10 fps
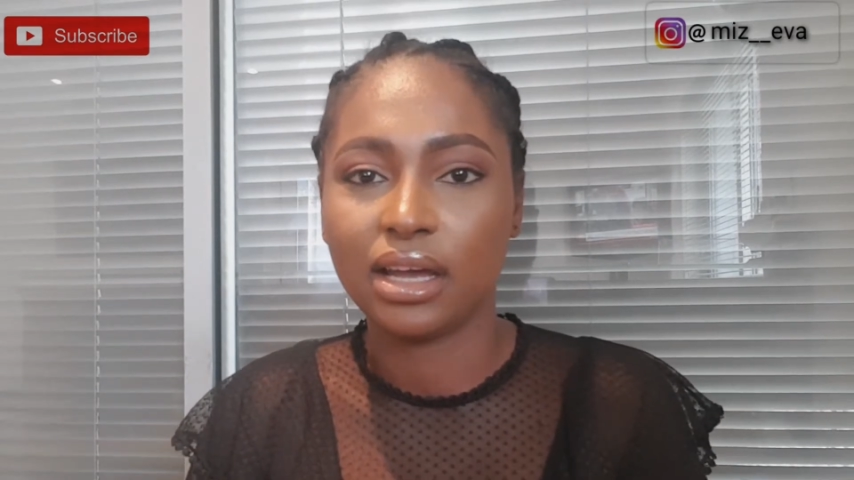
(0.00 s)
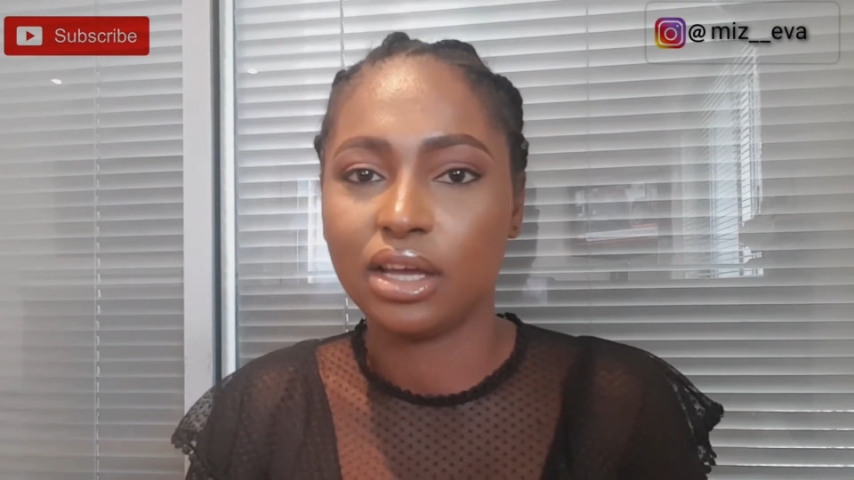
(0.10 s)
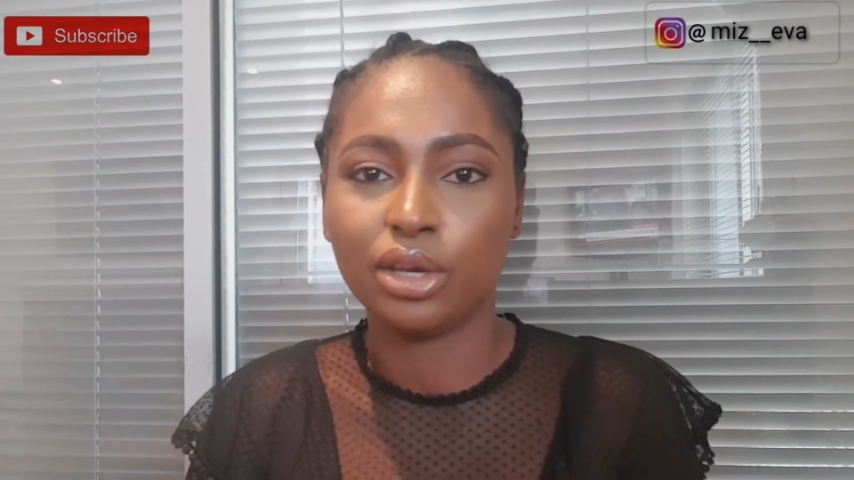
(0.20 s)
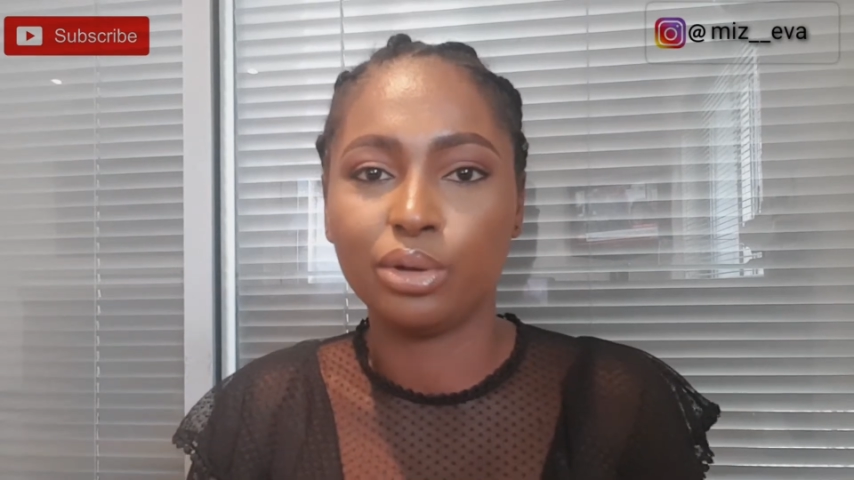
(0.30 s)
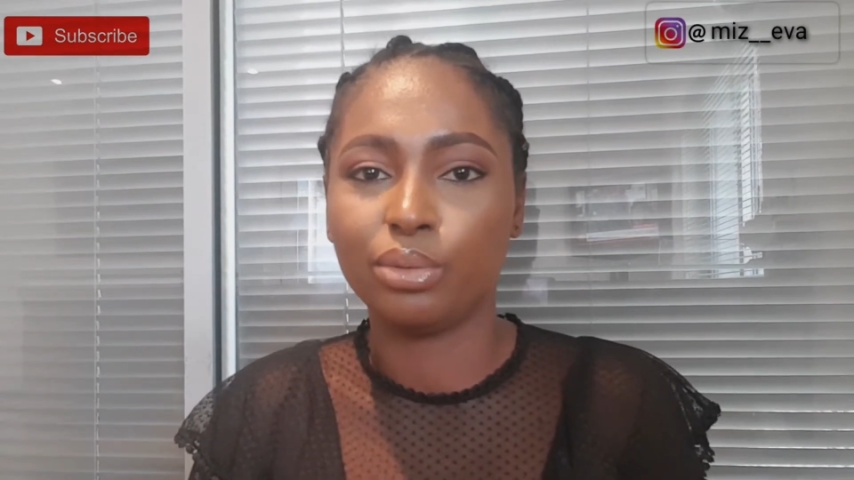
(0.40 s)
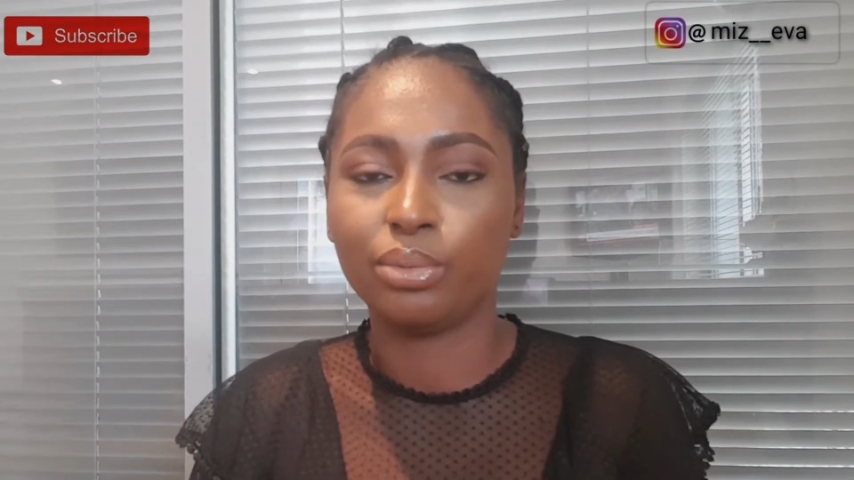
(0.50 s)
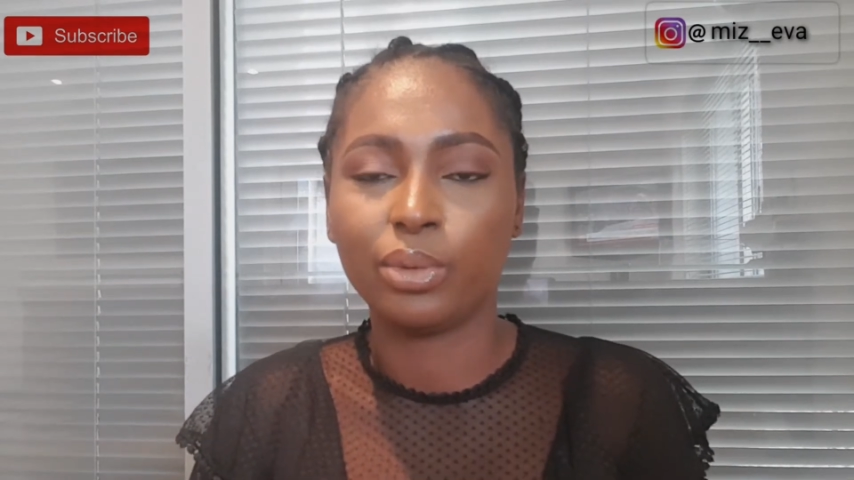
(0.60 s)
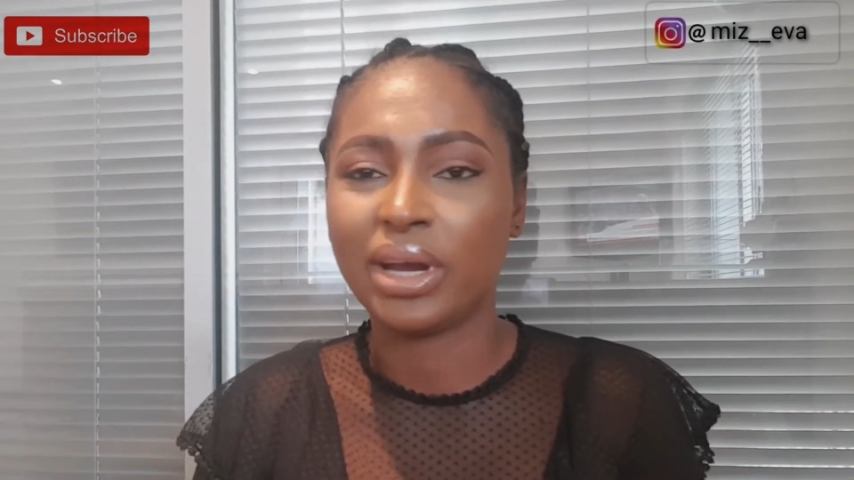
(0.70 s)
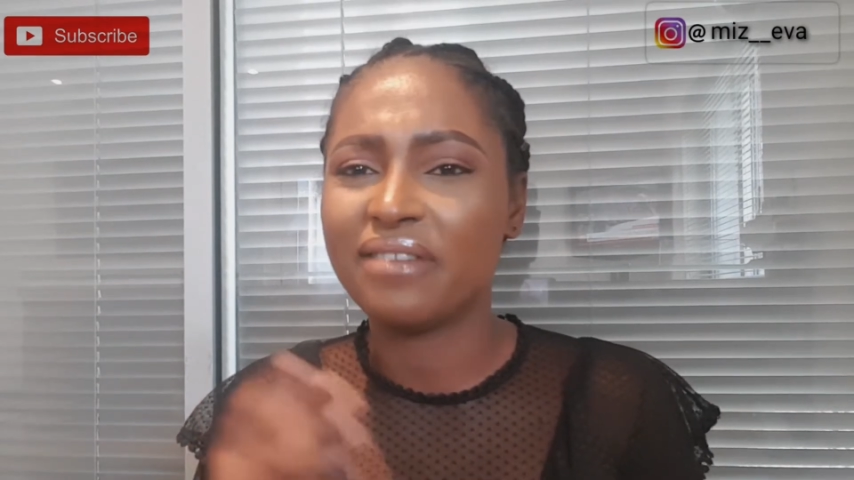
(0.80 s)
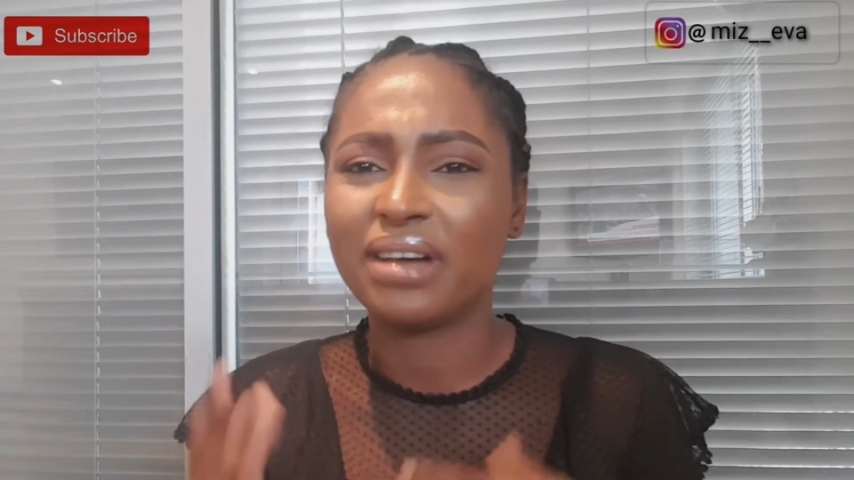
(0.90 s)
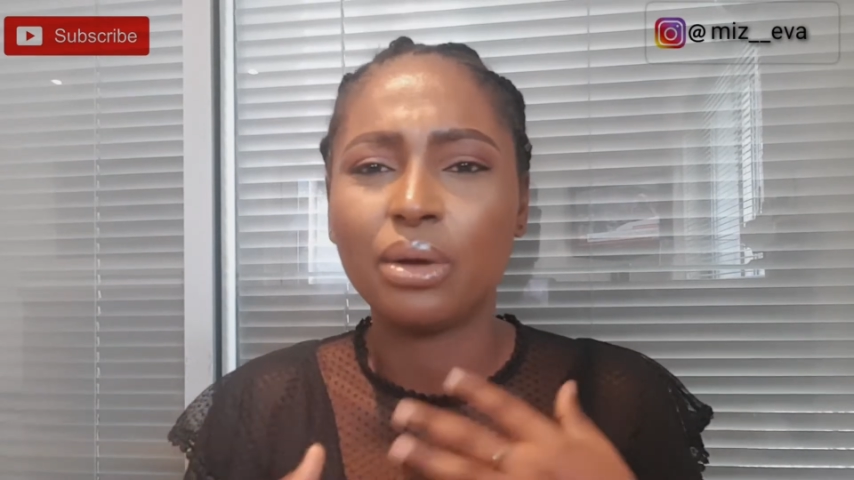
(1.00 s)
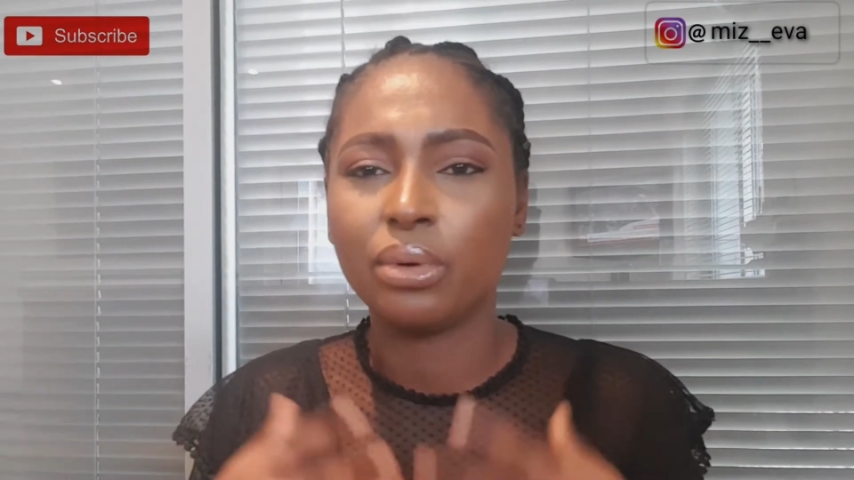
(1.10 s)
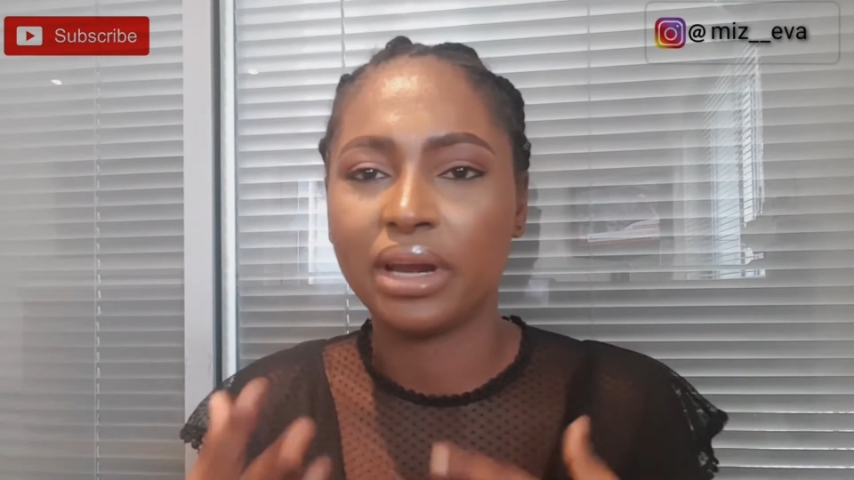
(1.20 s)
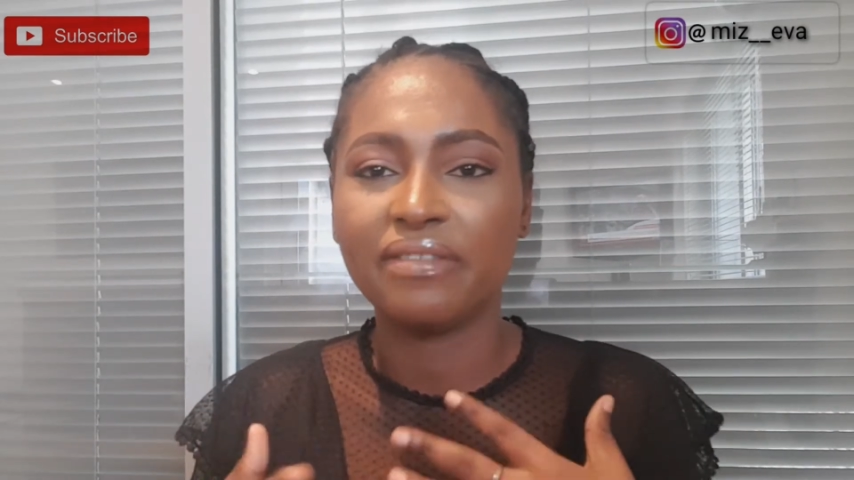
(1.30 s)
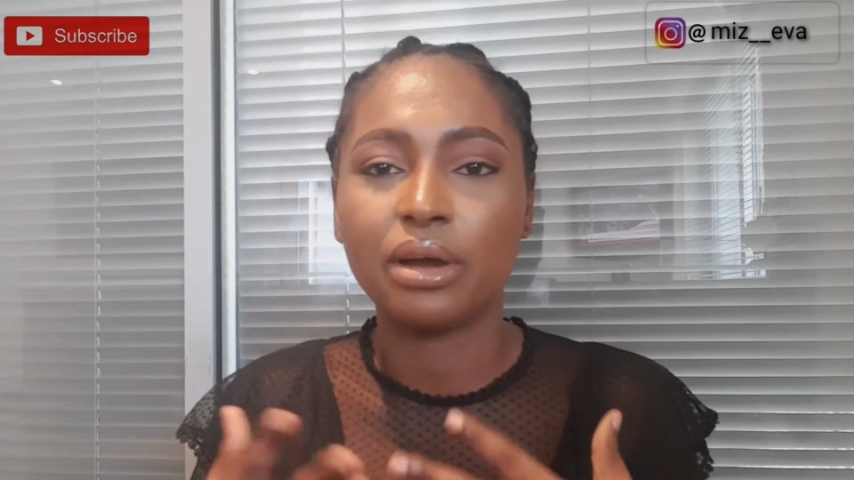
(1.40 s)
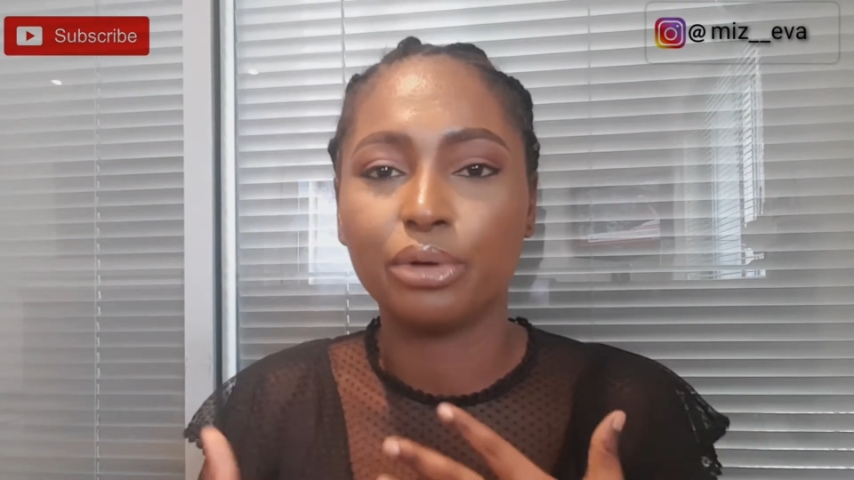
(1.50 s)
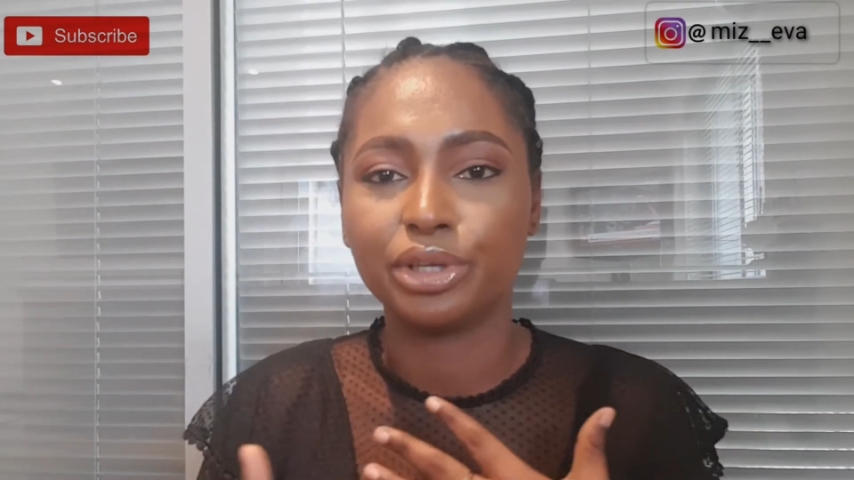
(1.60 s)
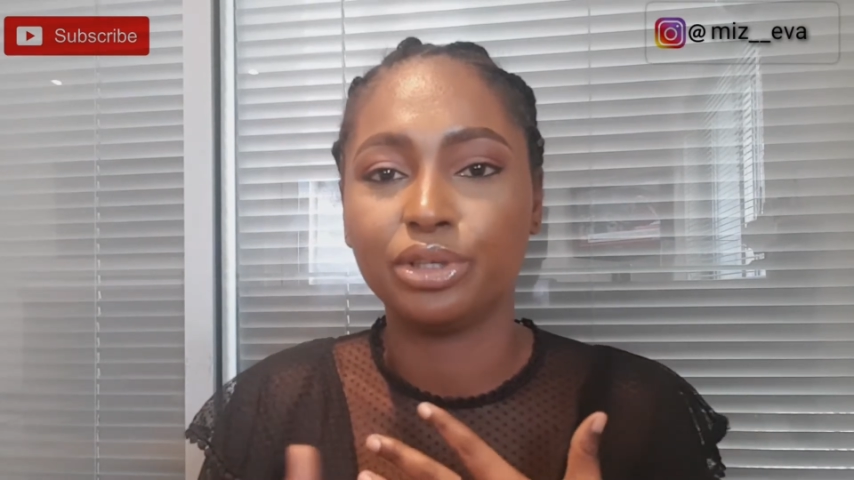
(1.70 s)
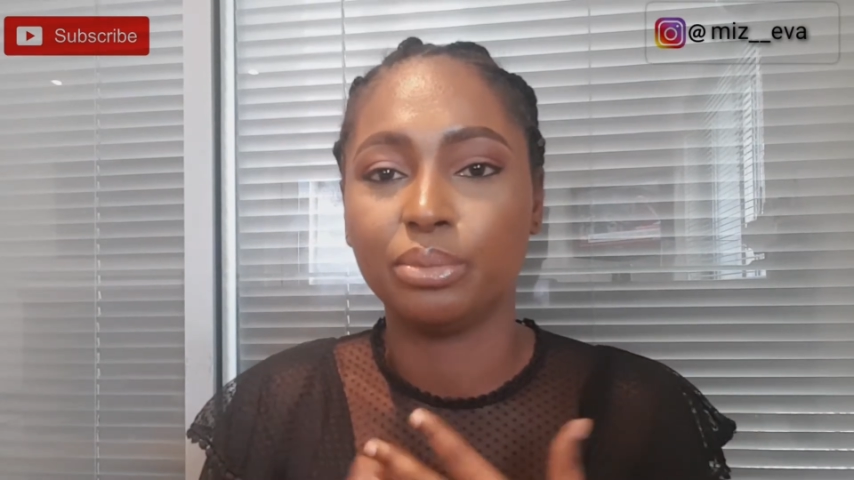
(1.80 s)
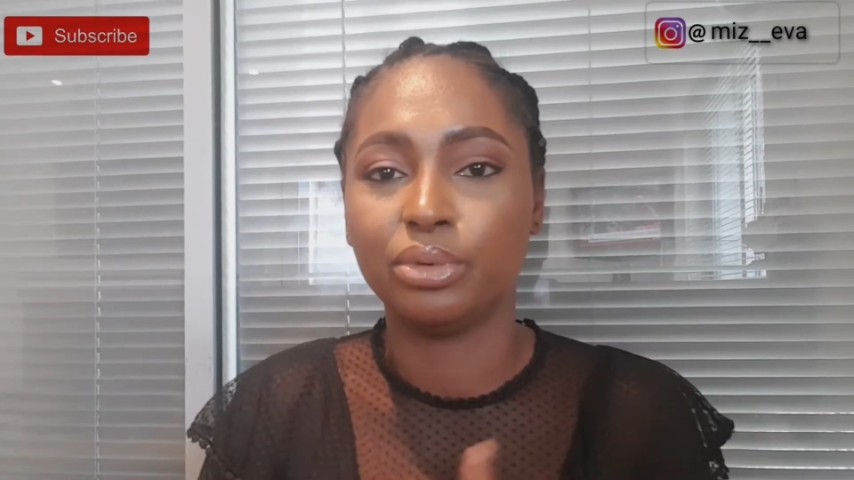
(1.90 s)
you know, whatever
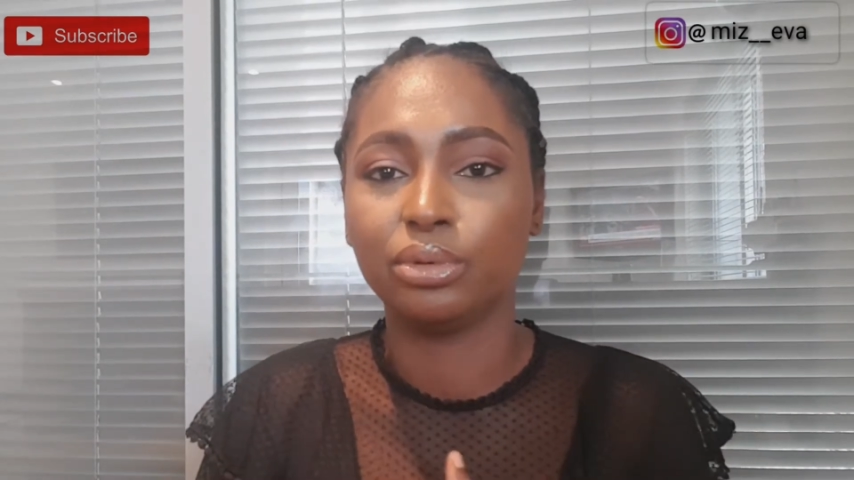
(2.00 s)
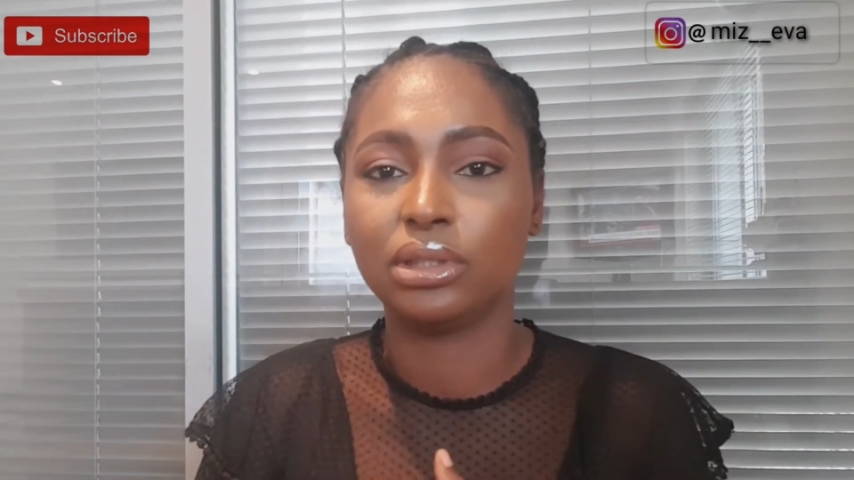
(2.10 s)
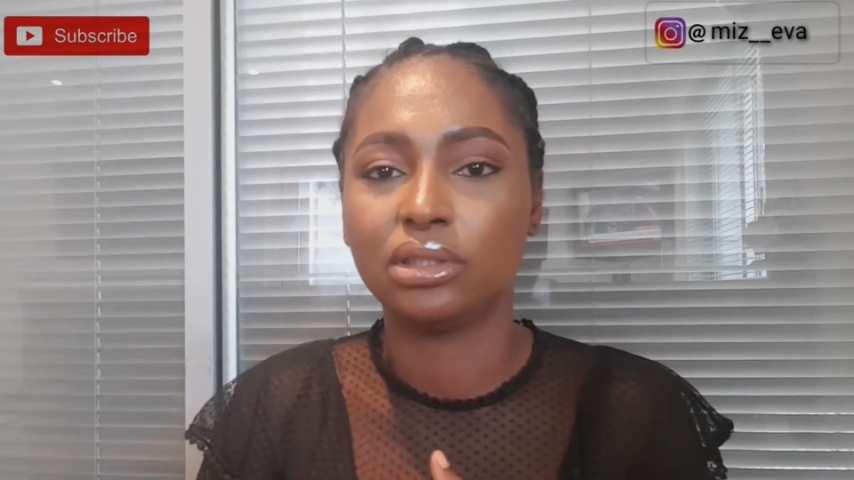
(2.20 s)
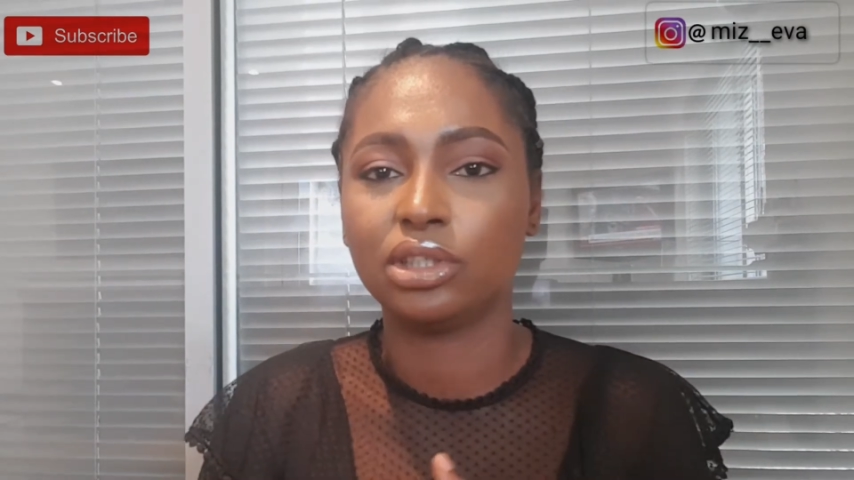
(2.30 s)
rocks your boat,